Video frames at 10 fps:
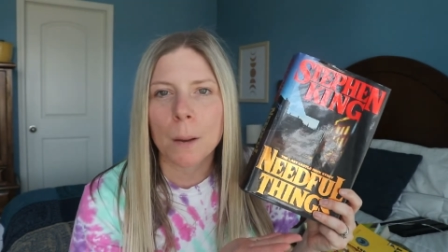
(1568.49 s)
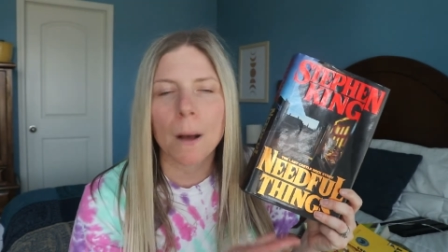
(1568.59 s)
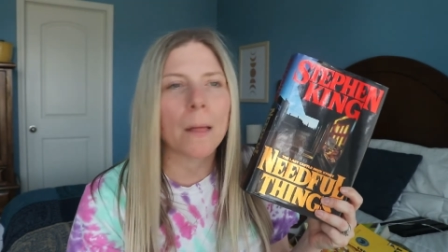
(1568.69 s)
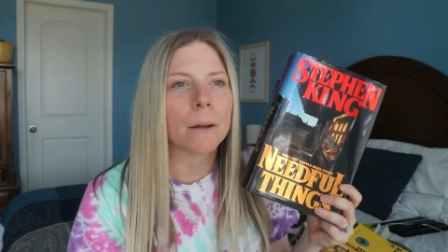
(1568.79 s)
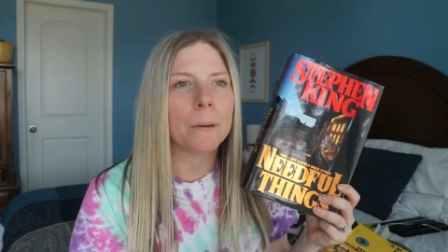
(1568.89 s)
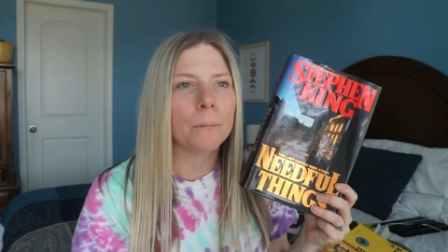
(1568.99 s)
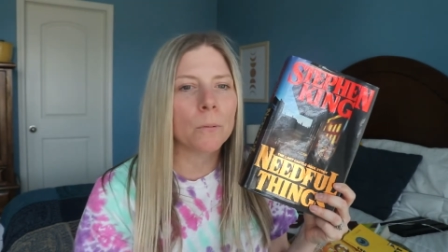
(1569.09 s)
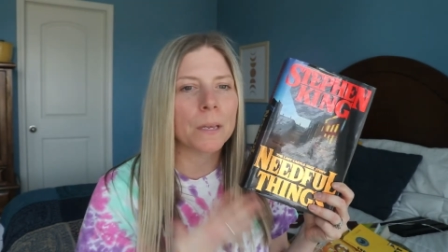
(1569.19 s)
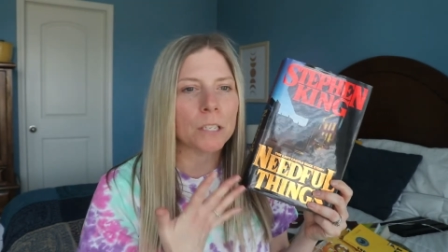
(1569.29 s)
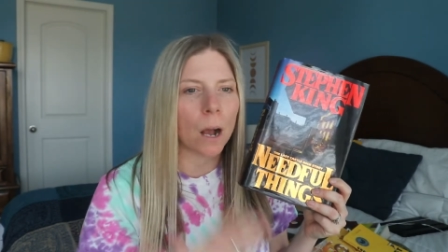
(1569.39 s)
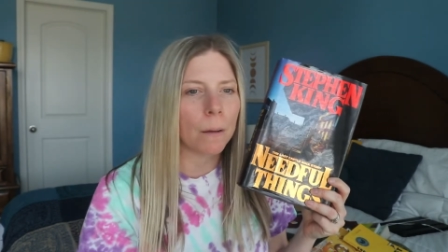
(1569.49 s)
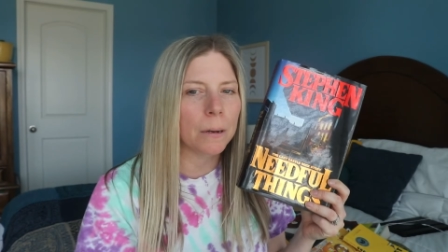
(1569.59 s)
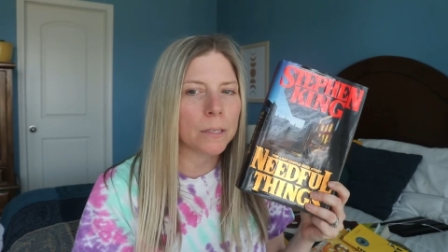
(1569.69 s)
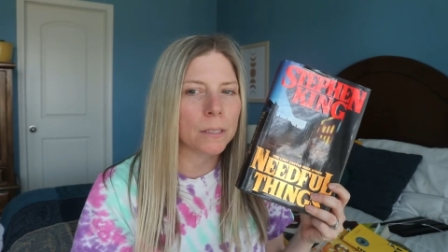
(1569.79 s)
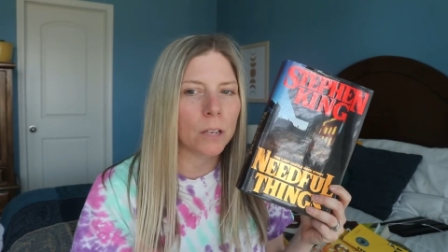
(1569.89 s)
A lot of people, when they talk
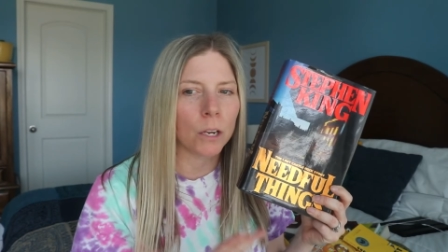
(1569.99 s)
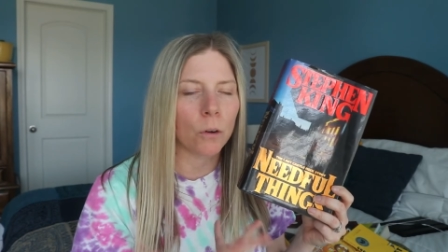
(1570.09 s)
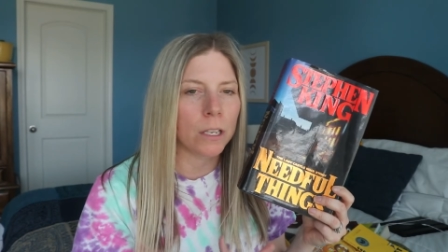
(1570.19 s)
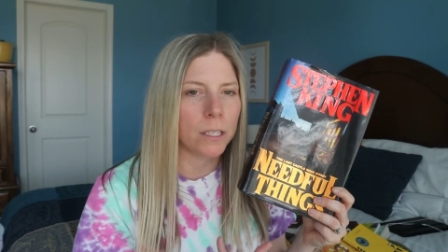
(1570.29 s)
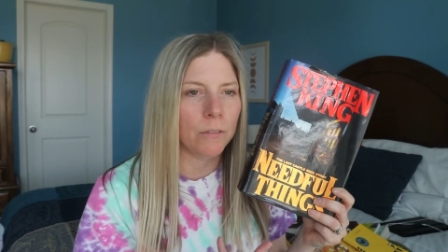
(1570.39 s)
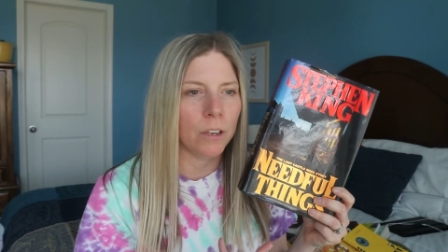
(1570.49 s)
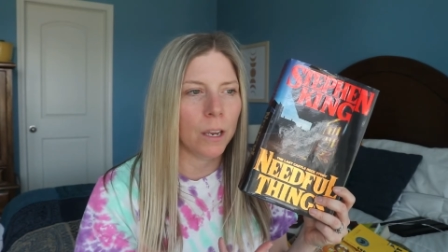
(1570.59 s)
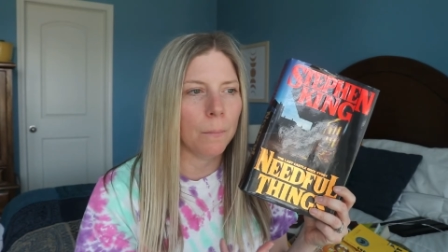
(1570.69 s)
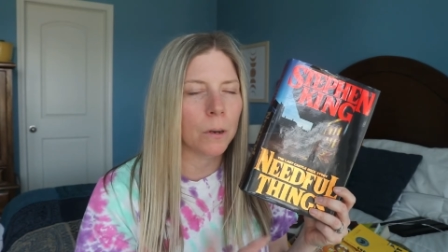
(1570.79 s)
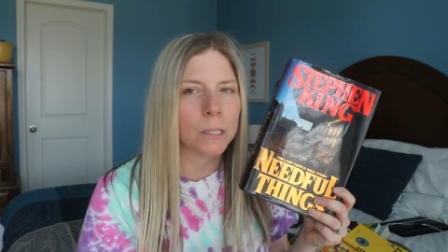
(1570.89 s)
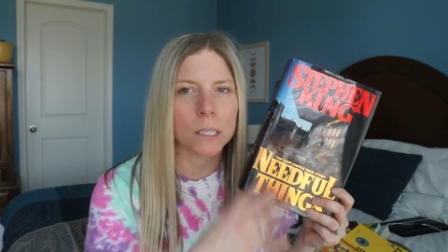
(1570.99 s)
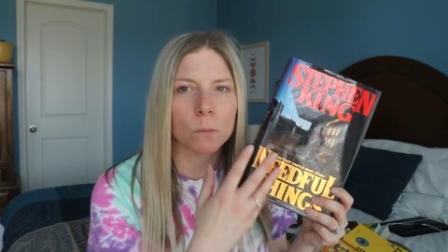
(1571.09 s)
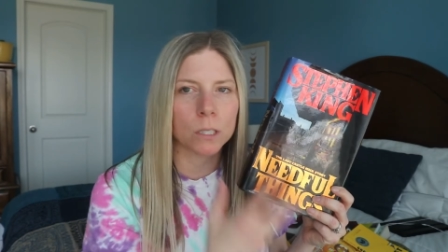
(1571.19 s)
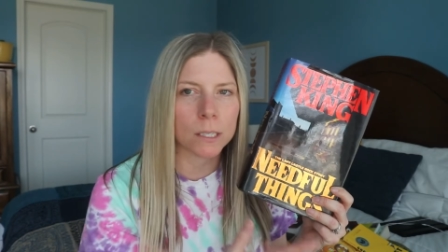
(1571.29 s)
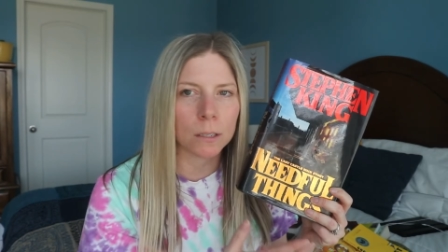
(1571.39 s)
about like great Stephen King books, this
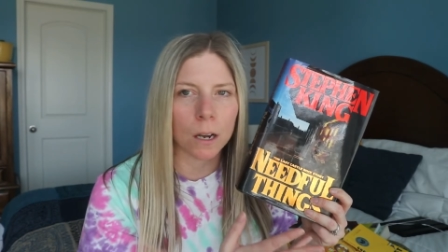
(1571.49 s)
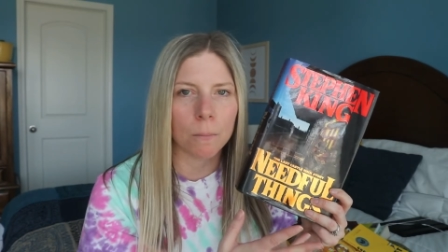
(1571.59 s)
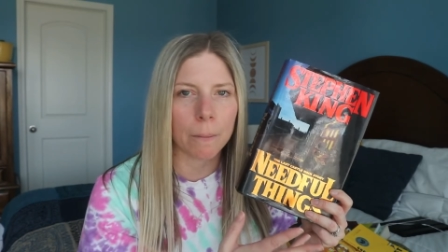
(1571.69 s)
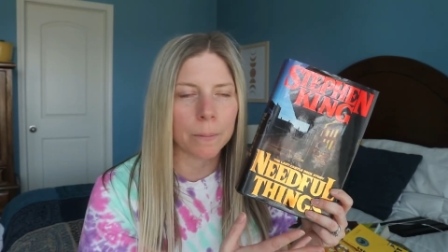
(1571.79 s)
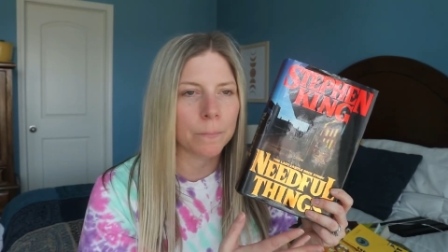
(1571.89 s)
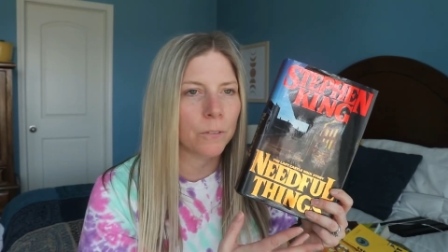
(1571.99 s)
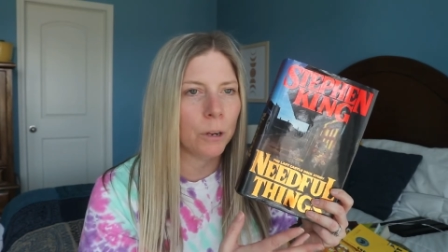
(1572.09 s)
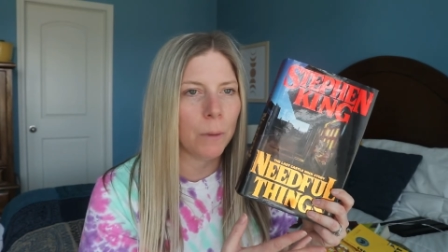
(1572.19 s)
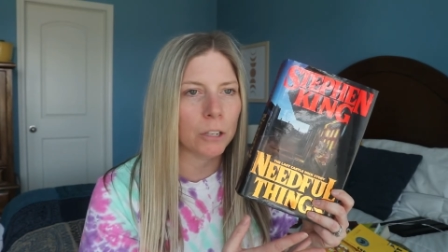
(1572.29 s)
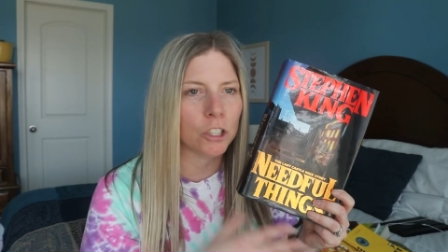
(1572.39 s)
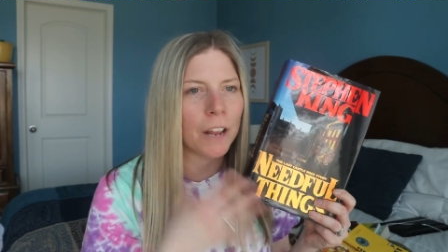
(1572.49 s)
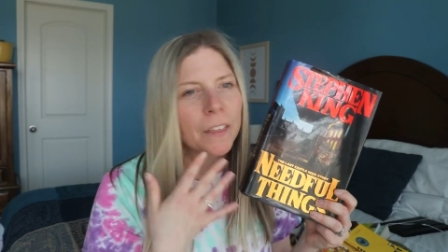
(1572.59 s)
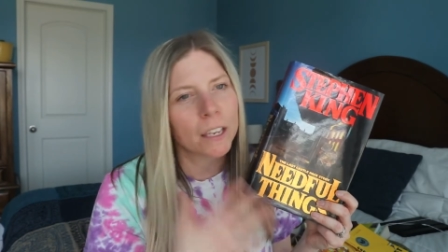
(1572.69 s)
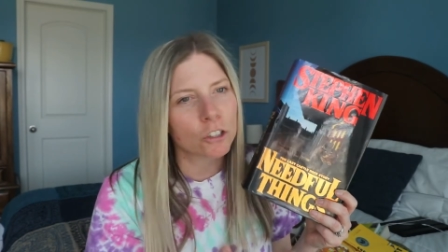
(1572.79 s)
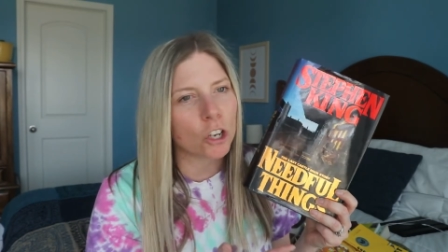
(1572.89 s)
one doesn't come up very much. And I
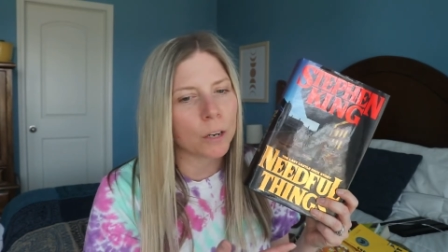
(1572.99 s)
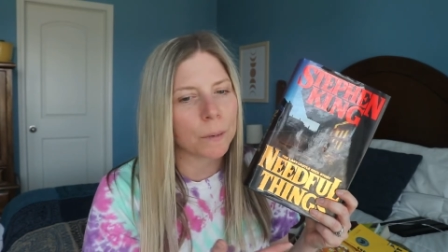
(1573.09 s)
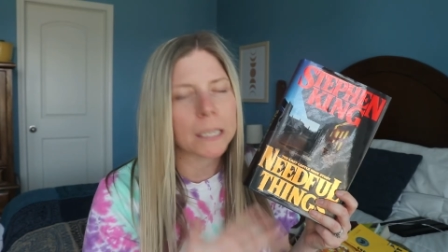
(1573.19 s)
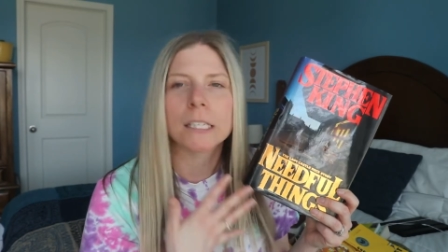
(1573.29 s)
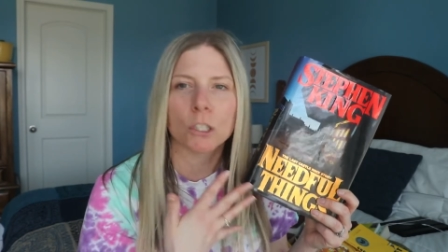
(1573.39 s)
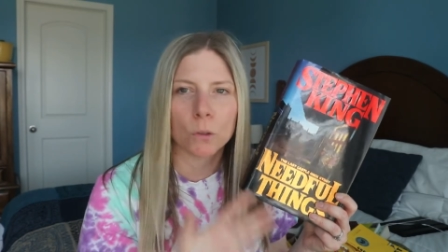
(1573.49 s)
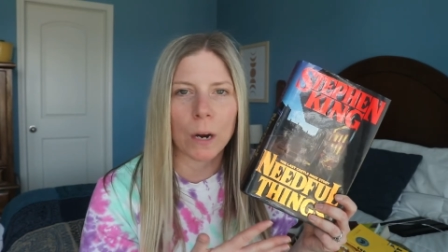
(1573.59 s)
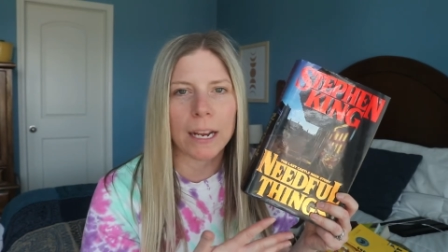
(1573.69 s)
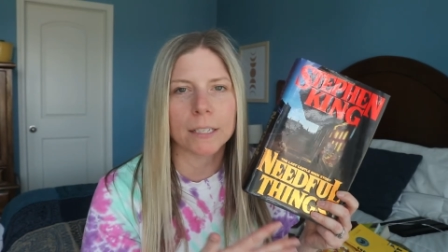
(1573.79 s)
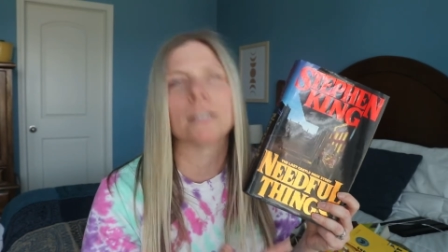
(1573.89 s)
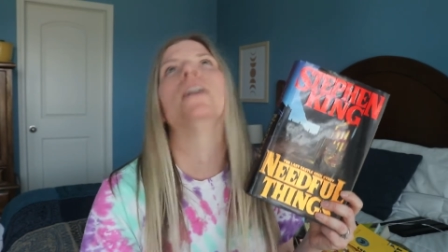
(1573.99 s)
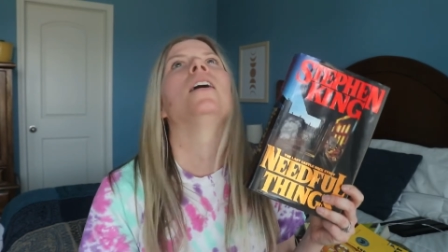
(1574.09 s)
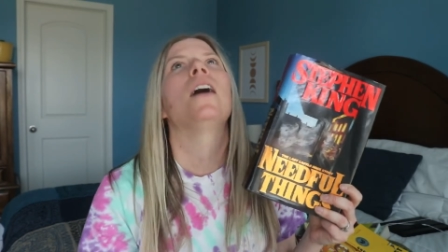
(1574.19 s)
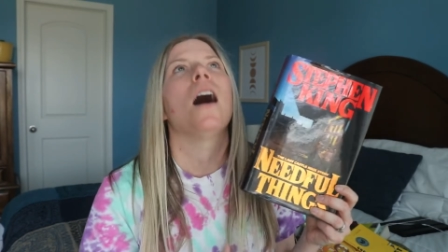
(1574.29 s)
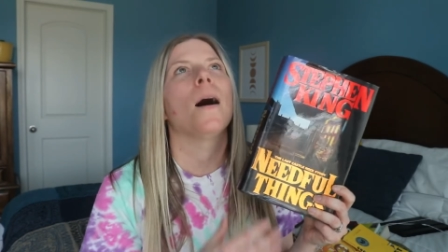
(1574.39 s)
think it should because it's great.
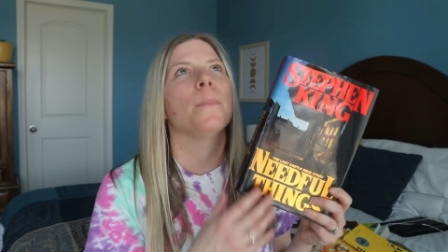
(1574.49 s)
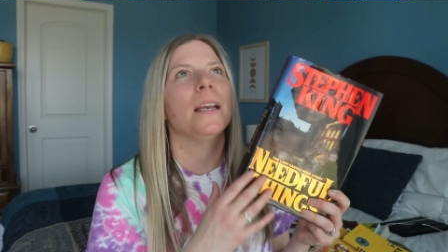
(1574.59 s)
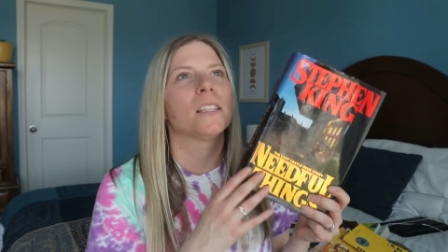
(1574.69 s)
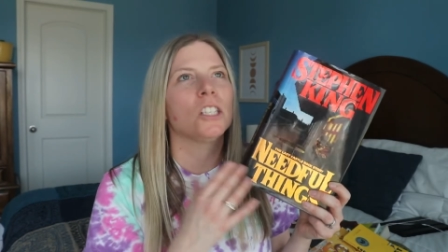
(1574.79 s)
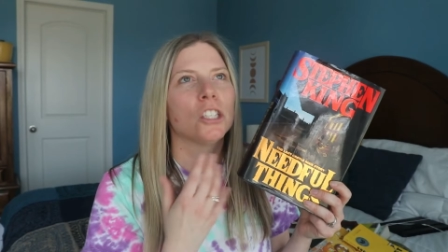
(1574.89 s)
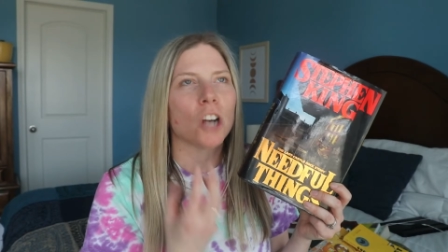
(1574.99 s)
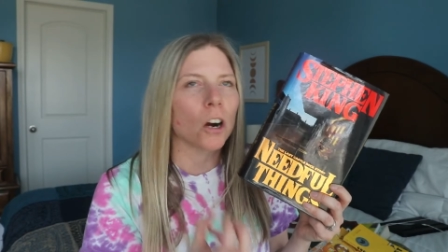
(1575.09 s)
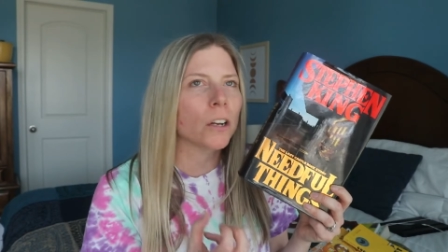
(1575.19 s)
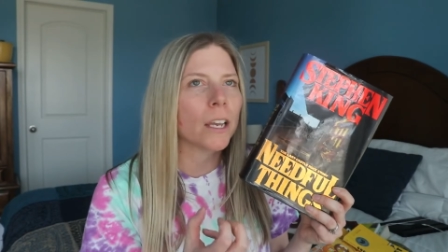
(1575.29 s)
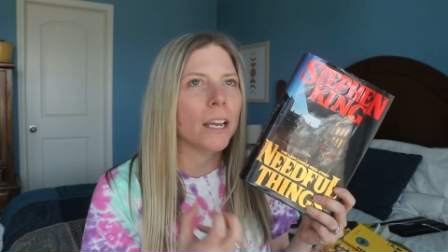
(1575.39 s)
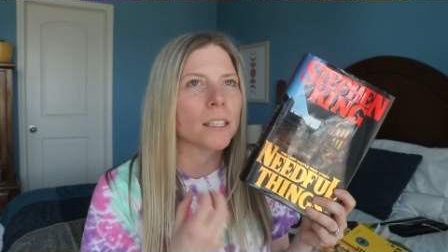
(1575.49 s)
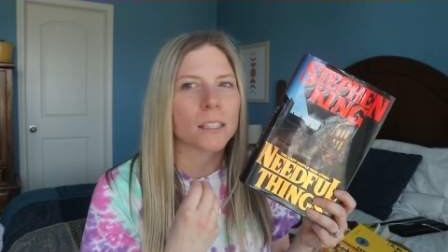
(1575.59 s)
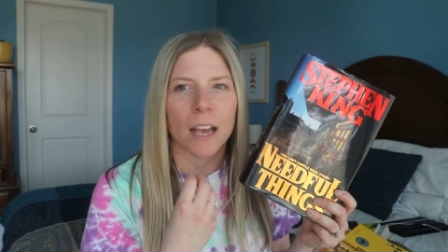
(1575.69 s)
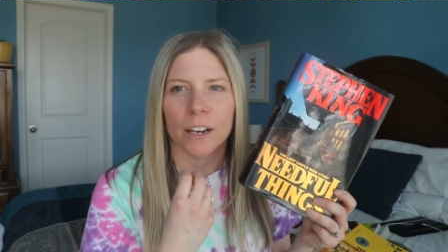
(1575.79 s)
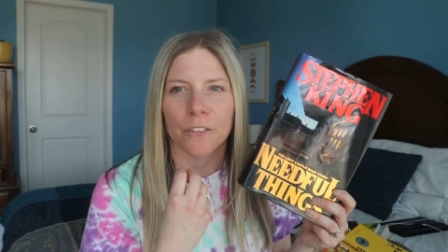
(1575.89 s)
Um, it's dark.
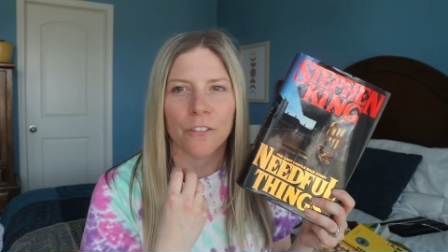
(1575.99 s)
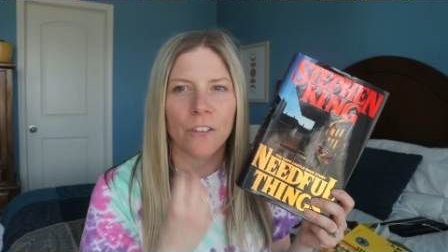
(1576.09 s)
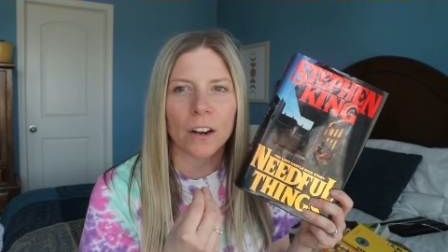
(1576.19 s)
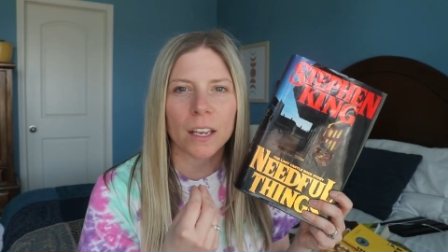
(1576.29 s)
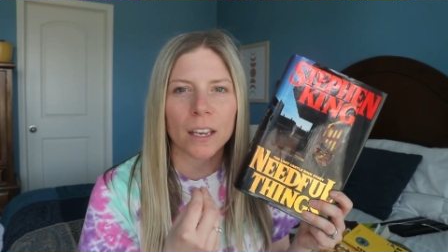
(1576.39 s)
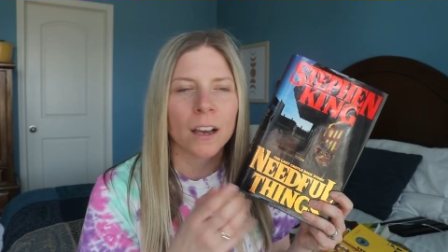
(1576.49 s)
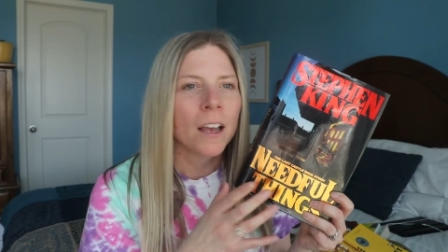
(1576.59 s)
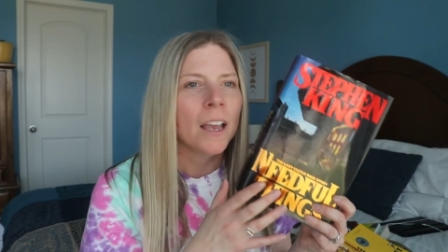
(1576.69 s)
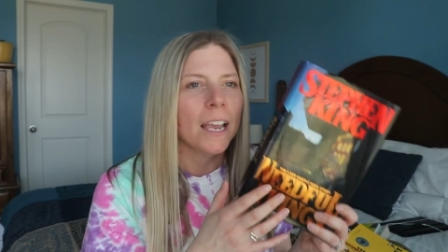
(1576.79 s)
It's kind of funny.